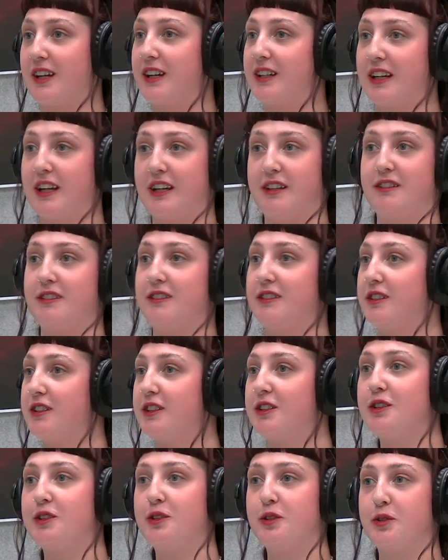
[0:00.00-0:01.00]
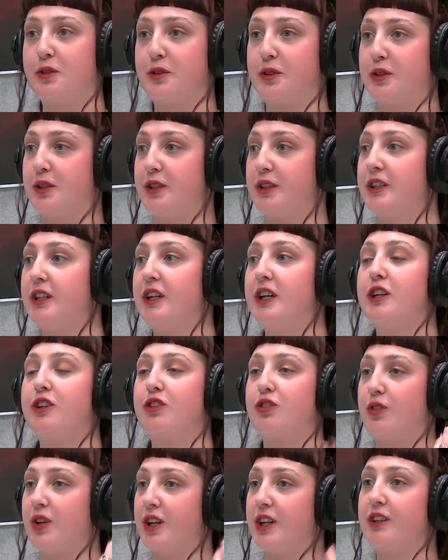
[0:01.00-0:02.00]
Again, you're
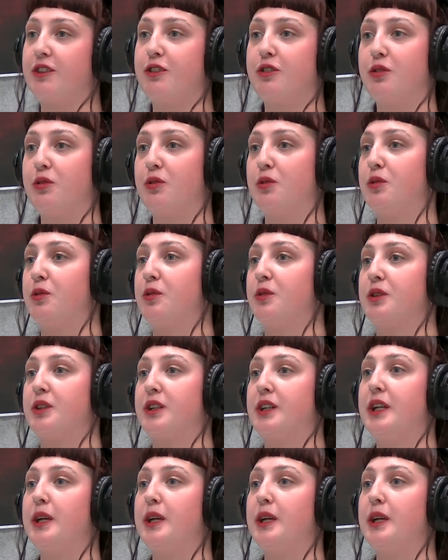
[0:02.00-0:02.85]
trying to